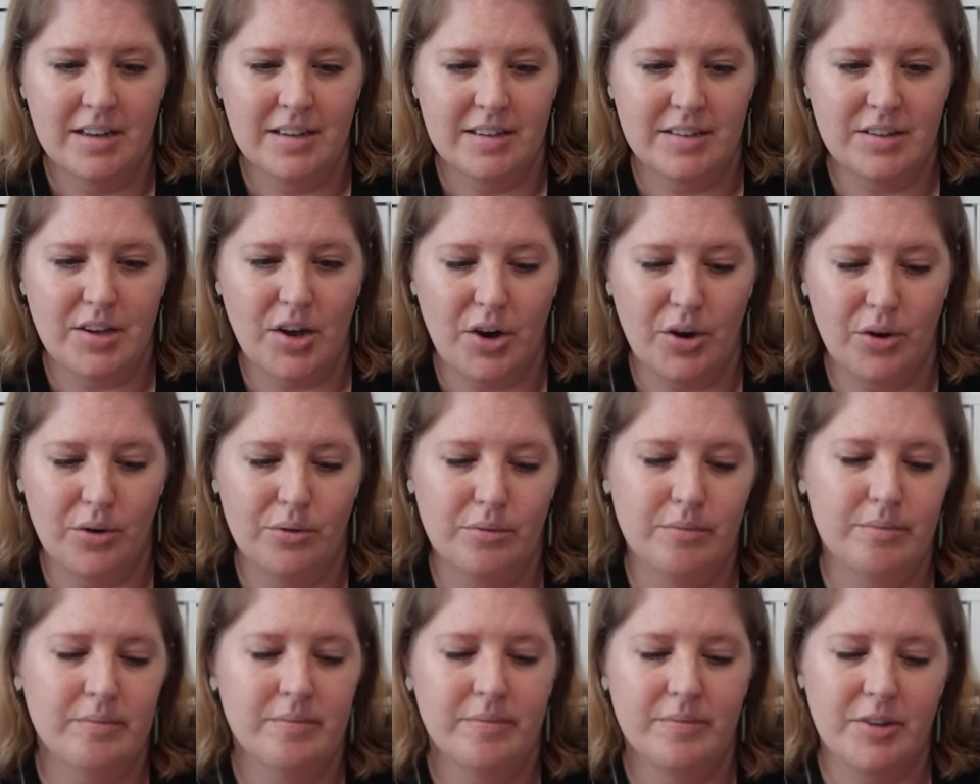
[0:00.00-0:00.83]

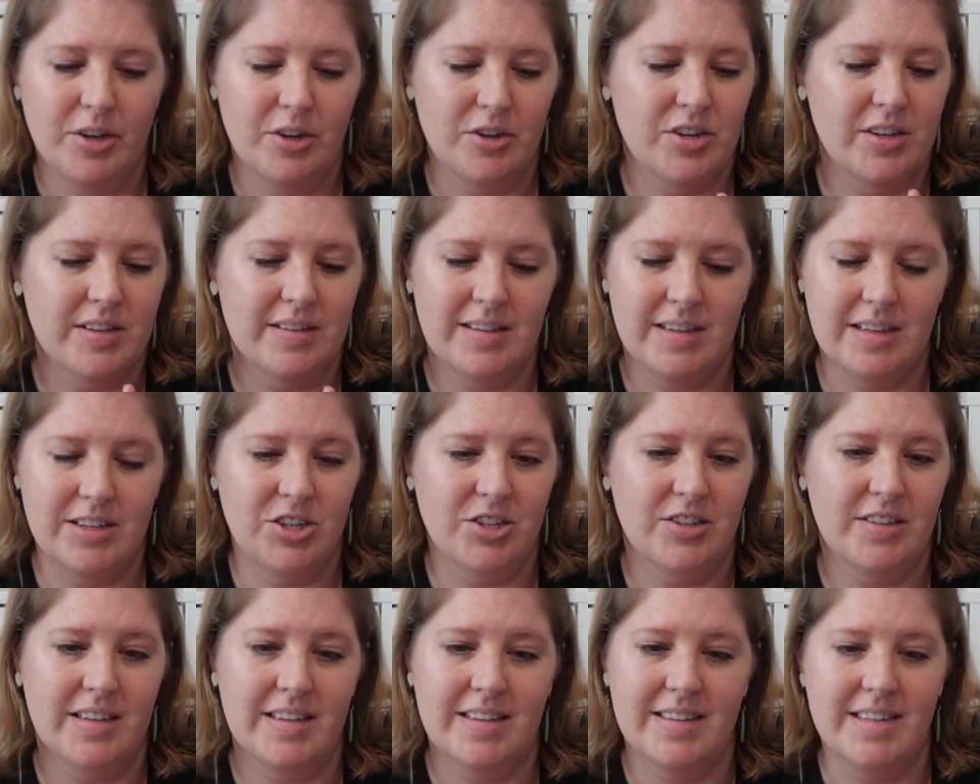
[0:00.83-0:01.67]
So they're just, it
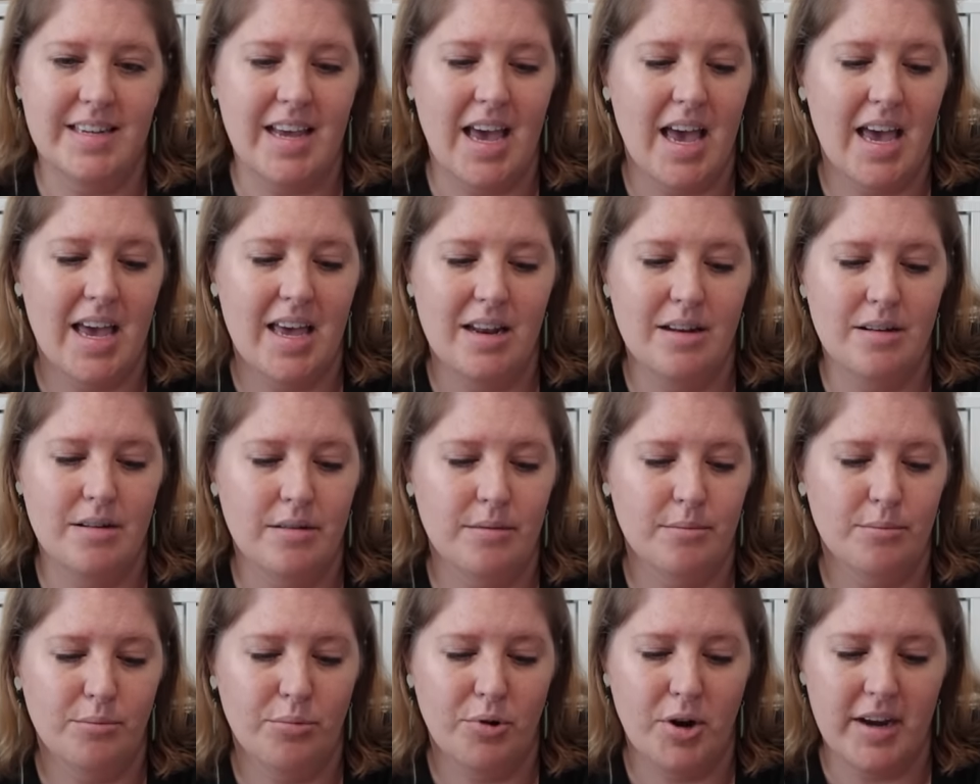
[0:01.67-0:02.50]
just says
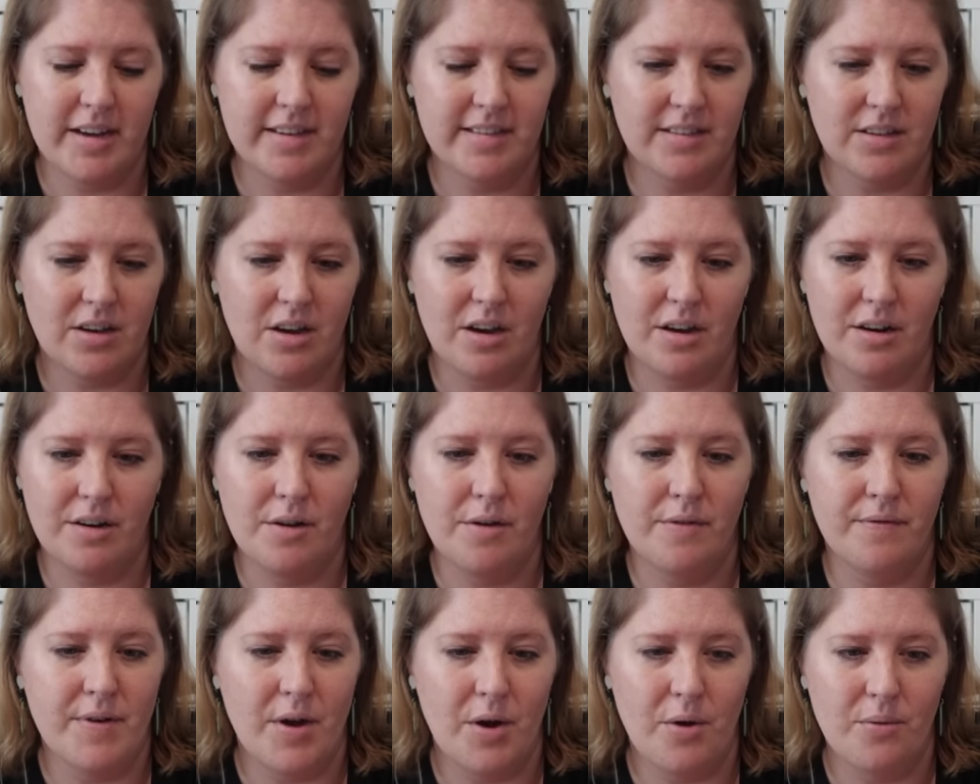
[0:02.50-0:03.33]
10
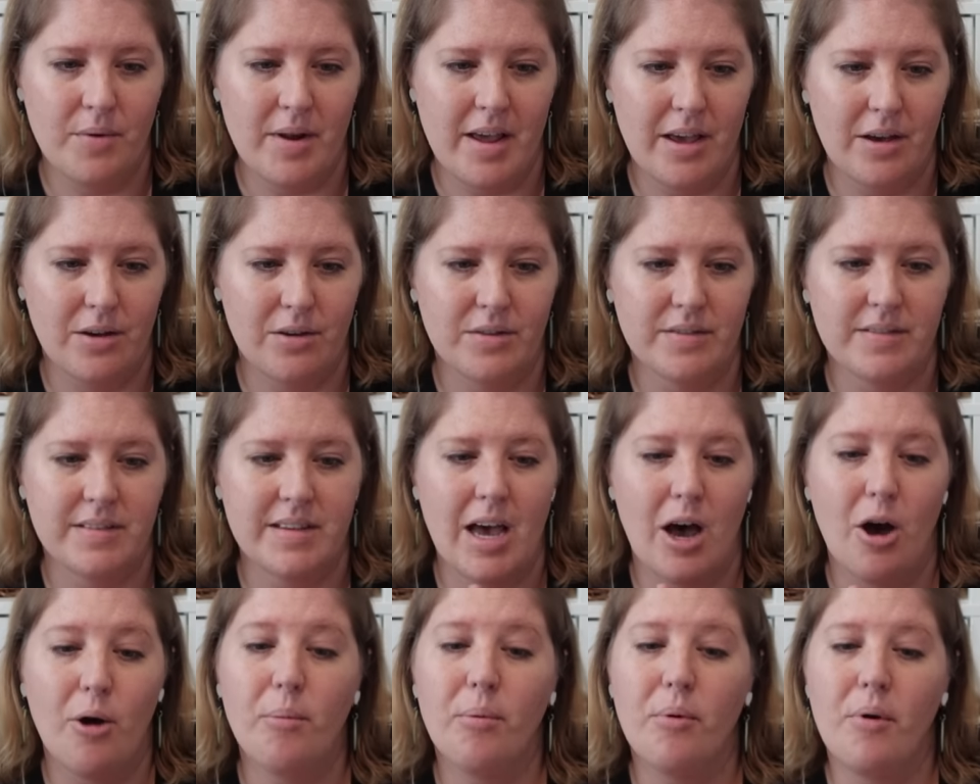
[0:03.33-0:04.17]
press-on faux nails.
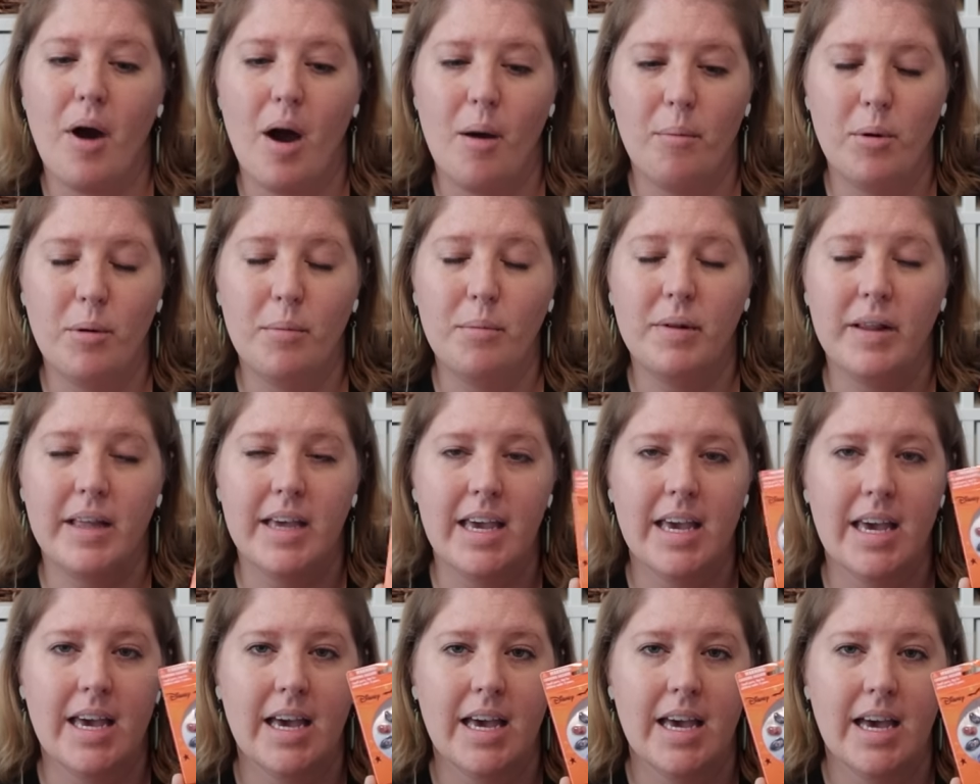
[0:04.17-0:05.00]
I'll
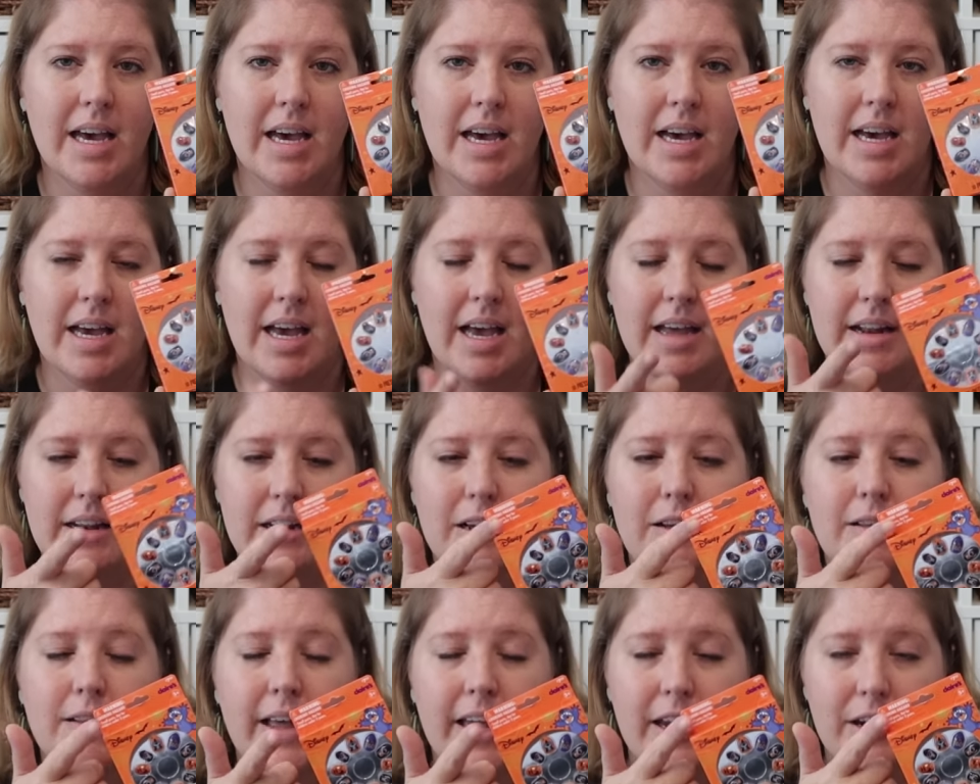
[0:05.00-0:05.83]
probably,
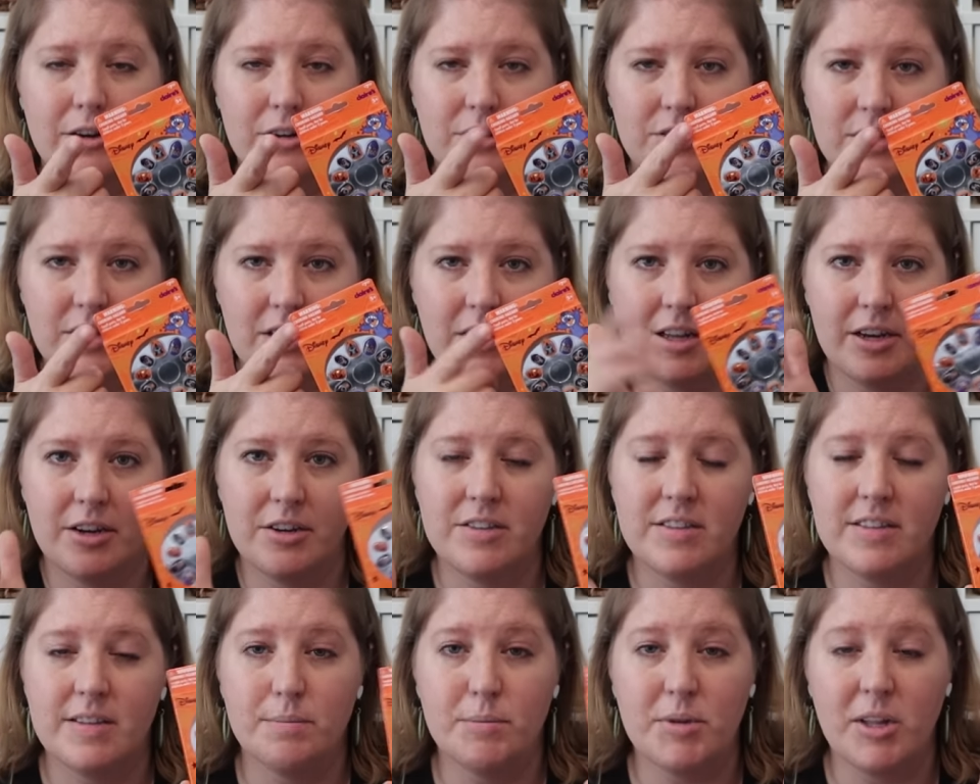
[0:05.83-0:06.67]
and Claire's,
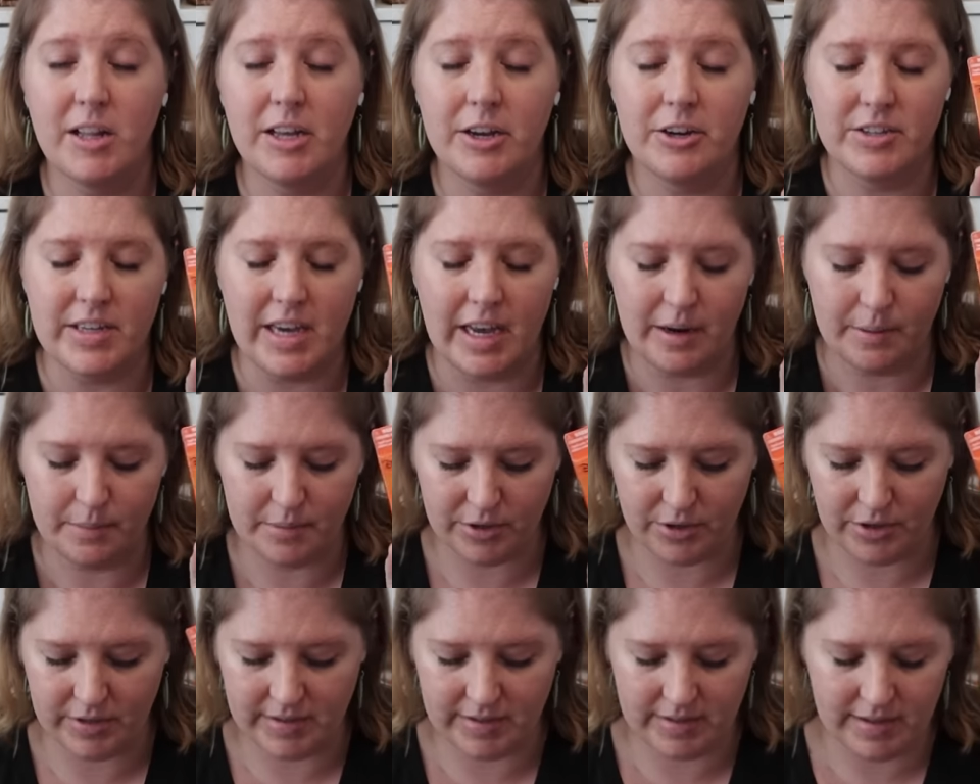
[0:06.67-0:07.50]
Claire's, some Claire's items
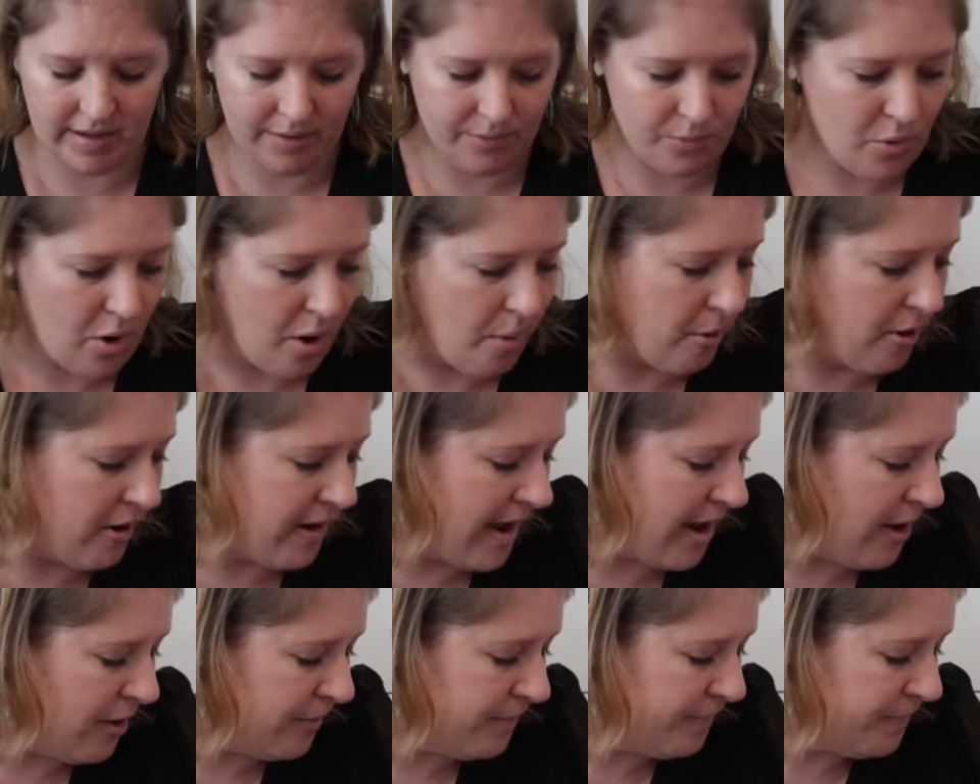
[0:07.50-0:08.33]
are in Walmart
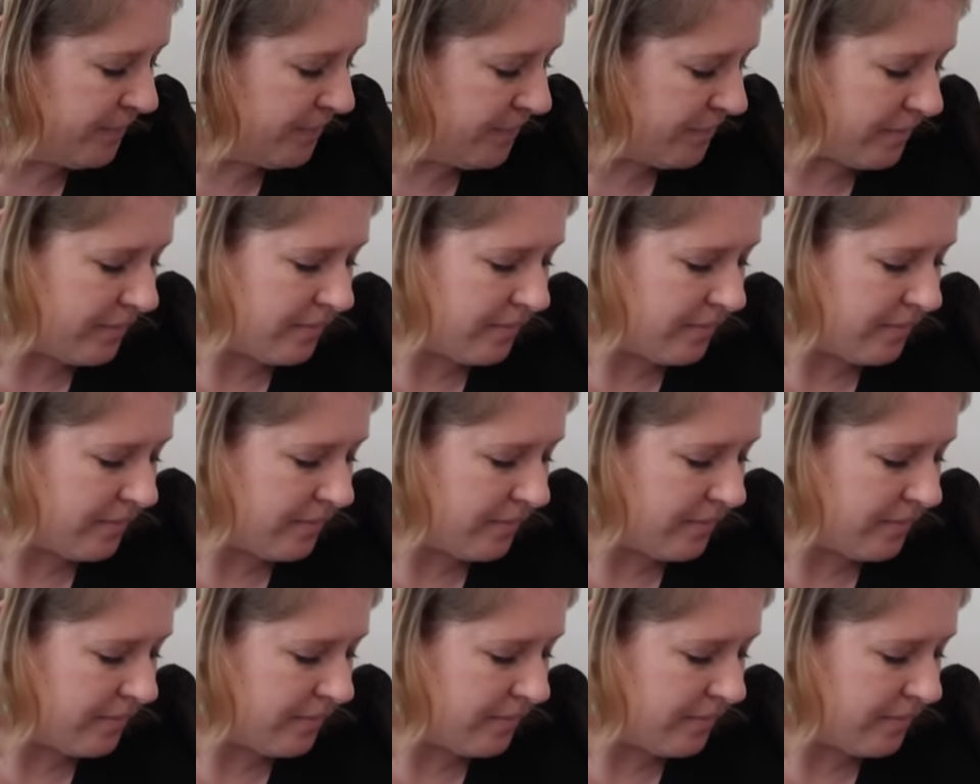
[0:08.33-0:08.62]
now.